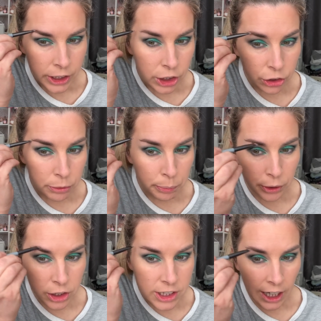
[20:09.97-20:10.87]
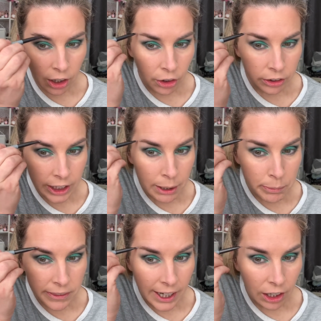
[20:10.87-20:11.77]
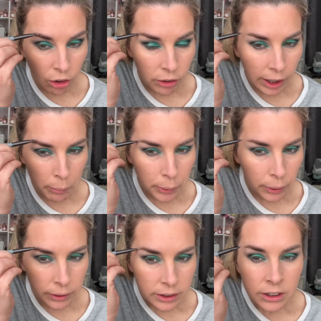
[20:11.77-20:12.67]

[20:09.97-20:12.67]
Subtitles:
You could put a gel on, keep it there longer, but